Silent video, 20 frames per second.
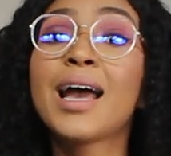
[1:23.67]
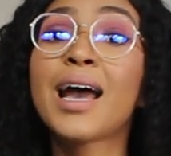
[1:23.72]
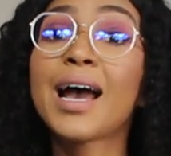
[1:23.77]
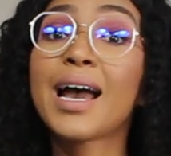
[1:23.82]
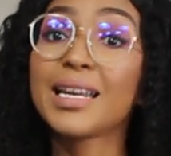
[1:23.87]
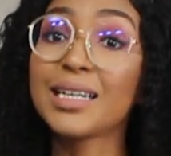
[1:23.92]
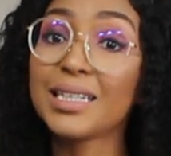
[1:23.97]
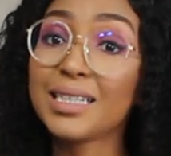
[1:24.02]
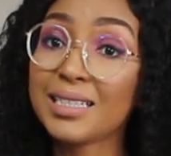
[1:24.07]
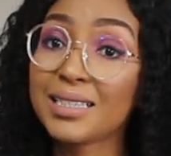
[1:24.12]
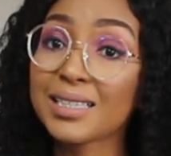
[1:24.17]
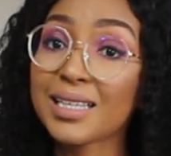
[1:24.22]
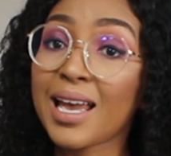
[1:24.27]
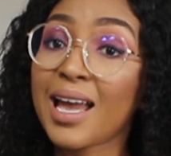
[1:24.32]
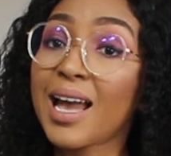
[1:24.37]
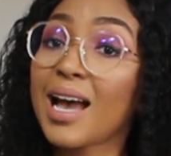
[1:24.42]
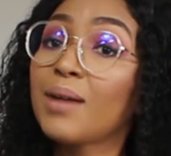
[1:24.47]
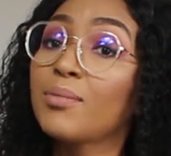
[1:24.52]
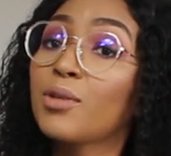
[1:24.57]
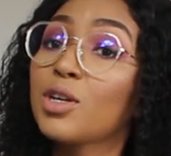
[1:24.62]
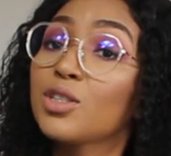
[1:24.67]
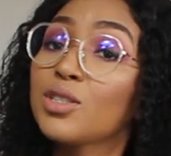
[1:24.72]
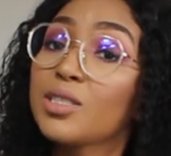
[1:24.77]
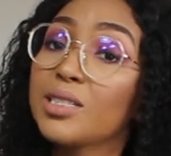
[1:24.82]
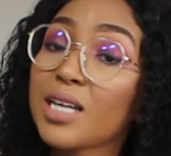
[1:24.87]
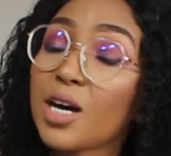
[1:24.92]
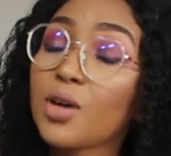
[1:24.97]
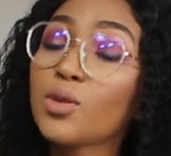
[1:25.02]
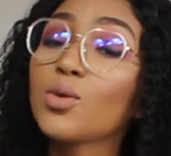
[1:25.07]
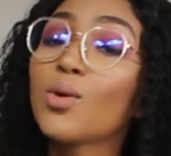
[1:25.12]
Honeys, I'm going to
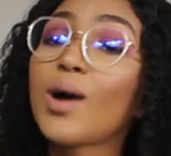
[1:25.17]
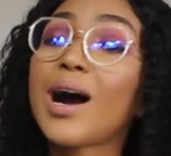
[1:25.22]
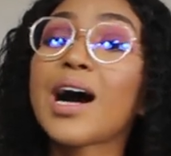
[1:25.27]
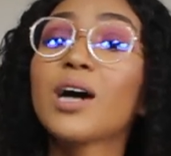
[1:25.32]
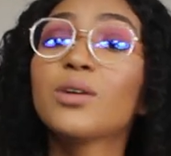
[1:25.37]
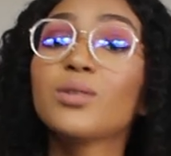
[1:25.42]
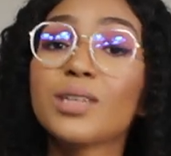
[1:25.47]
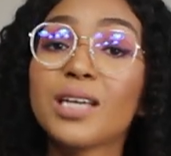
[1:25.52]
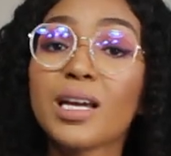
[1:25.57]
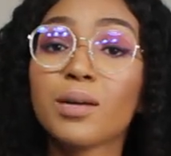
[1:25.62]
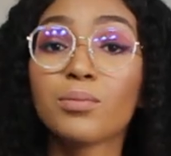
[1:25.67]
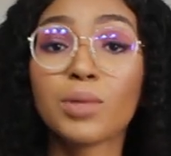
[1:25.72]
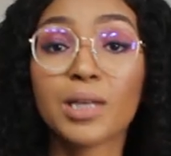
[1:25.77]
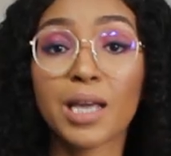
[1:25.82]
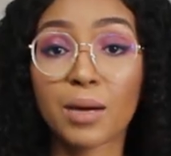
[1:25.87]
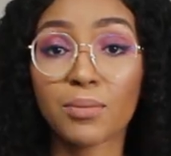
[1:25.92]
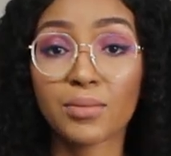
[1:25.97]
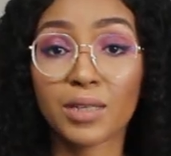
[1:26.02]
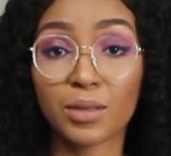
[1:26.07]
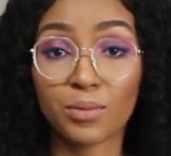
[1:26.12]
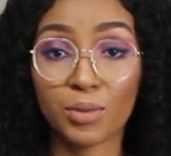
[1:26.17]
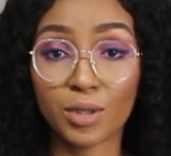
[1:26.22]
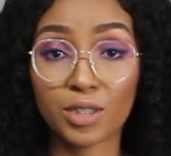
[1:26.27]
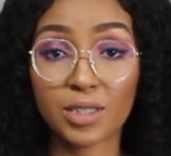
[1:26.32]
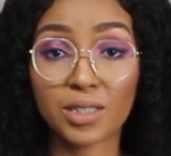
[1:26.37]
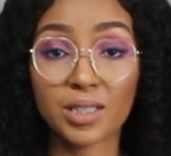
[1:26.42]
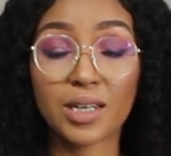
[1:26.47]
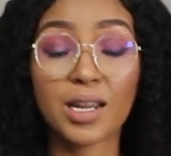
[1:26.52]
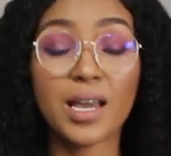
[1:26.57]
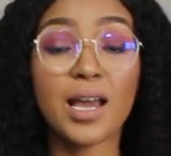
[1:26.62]
tell you how you can become that
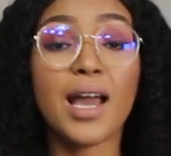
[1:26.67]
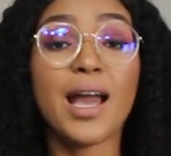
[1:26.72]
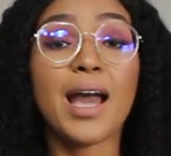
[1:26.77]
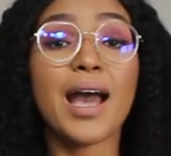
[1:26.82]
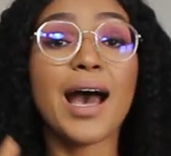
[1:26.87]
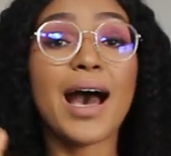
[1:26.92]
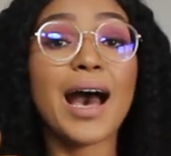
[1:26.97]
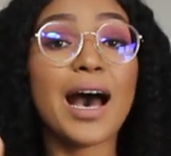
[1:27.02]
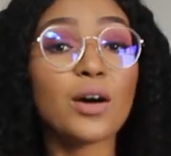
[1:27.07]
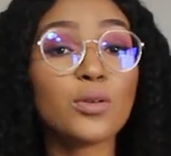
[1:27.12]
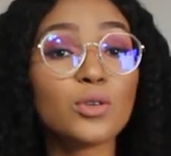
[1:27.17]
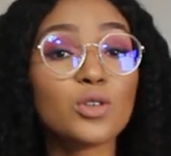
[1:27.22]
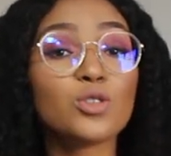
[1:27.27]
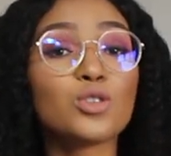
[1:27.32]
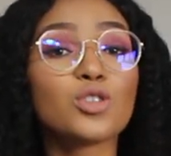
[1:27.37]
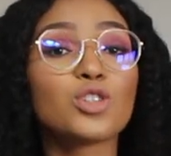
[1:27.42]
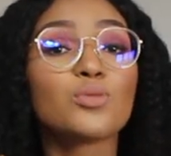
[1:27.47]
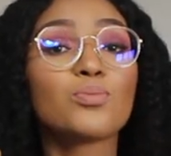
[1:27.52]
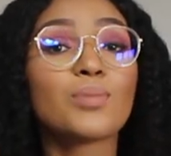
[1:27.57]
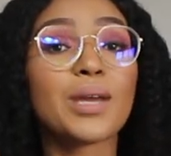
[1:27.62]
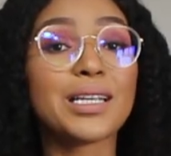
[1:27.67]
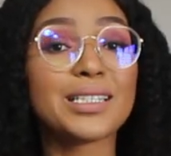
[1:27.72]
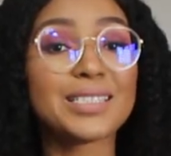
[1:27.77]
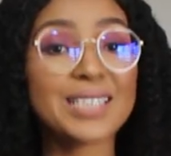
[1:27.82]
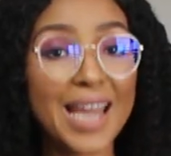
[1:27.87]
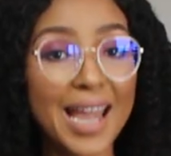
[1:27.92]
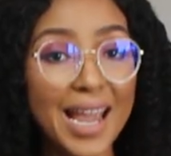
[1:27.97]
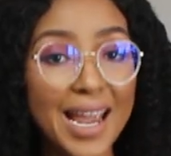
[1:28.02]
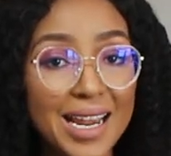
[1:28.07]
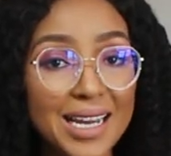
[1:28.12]
person. How you should
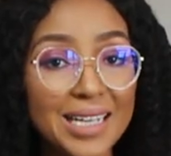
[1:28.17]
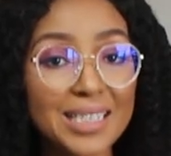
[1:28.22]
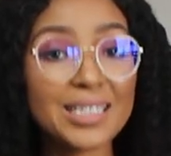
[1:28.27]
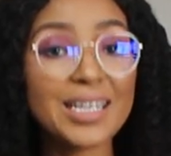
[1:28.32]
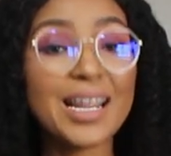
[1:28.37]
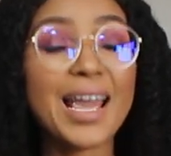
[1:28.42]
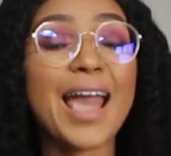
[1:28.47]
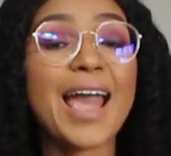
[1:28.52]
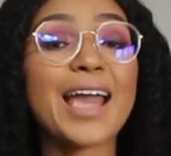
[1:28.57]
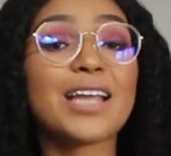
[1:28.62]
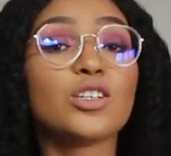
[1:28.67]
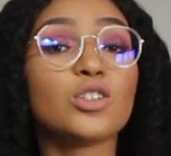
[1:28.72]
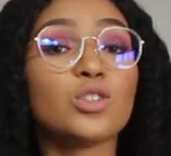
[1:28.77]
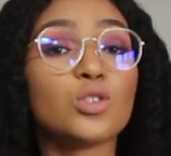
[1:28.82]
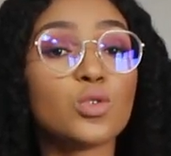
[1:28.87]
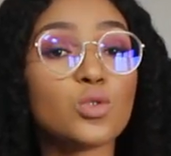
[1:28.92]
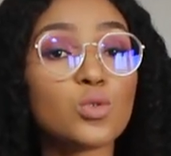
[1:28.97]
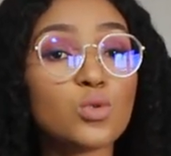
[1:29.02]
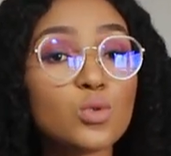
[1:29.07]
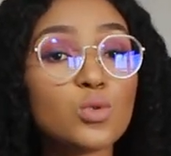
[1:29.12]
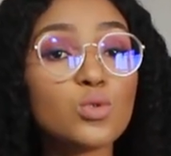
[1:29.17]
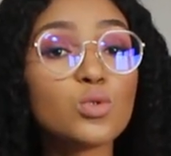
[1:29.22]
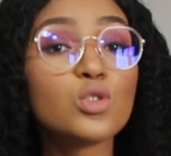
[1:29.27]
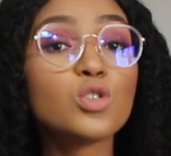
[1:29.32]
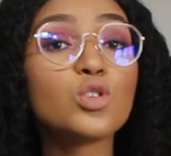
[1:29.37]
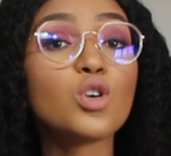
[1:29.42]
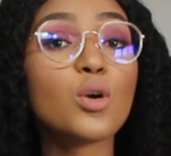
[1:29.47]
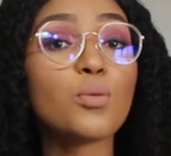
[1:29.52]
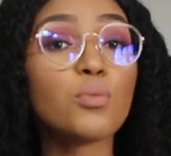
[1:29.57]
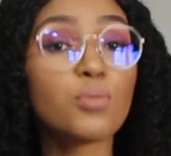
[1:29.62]
maintain and
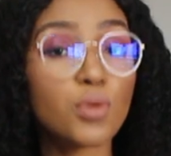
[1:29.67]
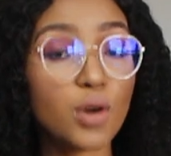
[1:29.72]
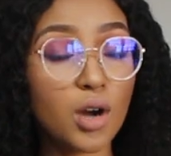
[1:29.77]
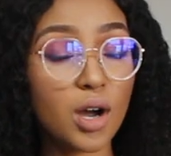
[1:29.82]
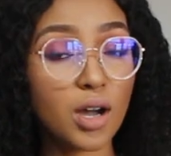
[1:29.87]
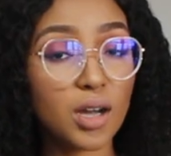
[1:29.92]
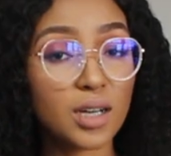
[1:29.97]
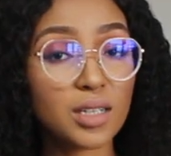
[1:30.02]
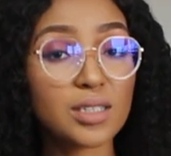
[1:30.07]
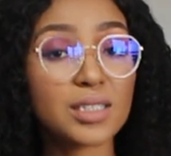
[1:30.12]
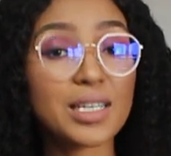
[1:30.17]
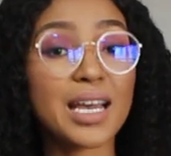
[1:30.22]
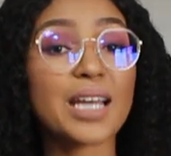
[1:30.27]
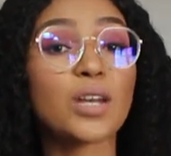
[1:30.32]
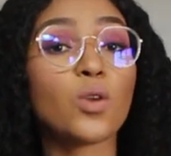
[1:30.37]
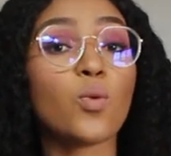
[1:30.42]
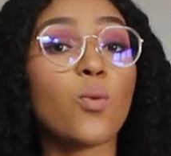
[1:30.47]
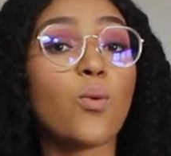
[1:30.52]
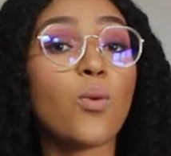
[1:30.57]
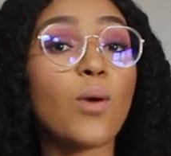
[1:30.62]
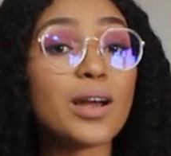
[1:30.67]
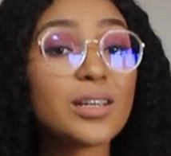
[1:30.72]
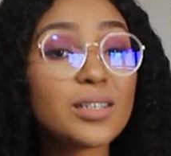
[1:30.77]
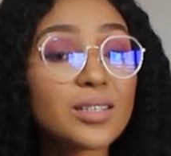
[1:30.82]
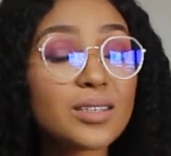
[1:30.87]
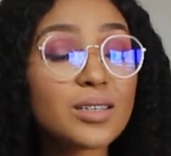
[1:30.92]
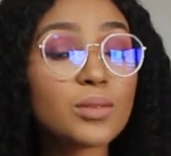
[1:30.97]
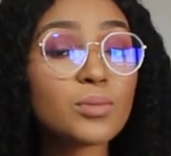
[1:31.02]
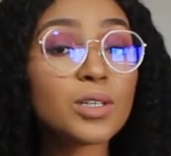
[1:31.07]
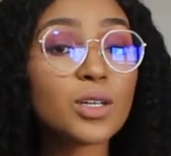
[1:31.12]
use your bras and
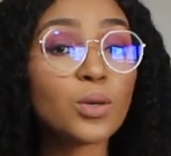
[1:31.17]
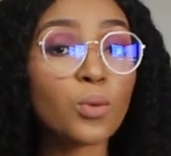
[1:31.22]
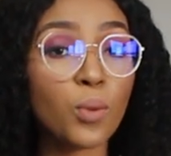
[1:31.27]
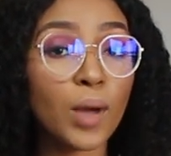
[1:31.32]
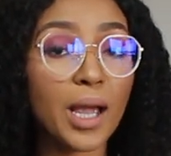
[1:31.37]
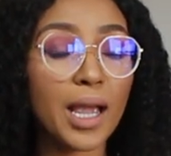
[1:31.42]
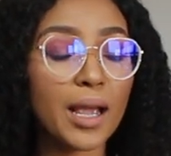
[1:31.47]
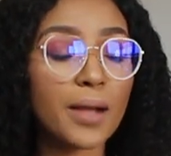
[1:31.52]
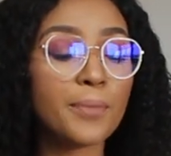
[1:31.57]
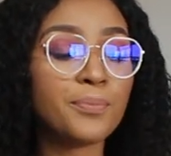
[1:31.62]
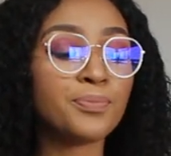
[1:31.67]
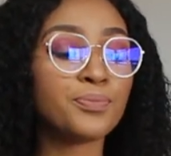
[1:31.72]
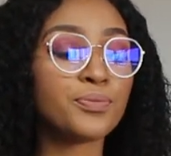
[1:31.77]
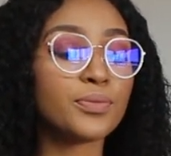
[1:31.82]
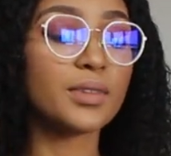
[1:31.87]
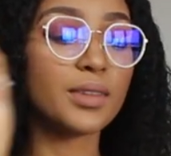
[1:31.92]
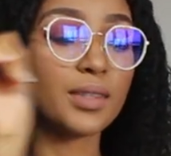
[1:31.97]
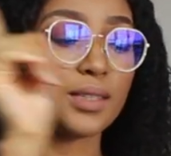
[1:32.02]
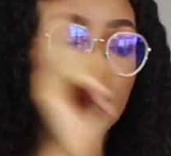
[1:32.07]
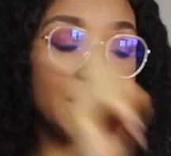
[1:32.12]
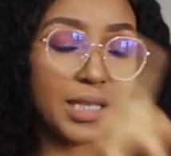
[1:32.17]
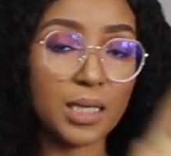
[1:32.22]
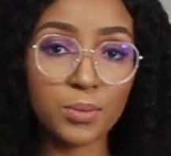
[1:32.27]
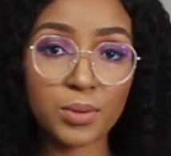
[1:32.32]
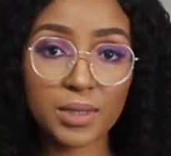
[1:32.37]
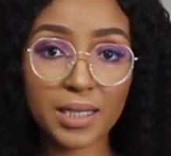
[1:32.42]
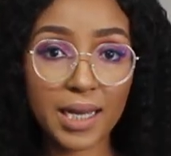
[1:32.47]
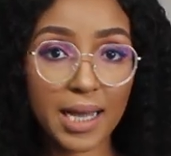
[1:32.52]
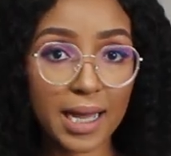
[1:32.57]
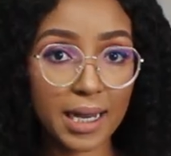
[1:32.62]
wash them in a way
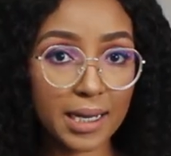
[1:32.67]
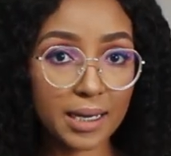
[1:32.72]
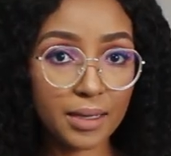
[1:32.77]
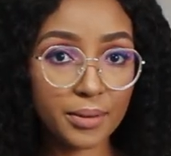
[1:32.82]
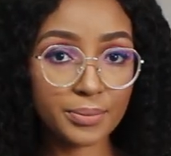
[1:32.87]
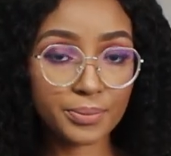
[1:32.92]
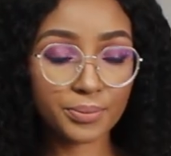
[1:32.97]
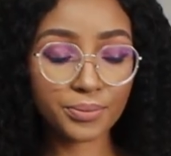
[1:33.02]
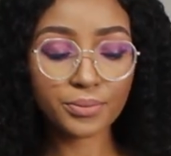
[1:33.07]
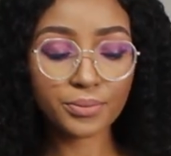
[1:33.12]
keeps the color,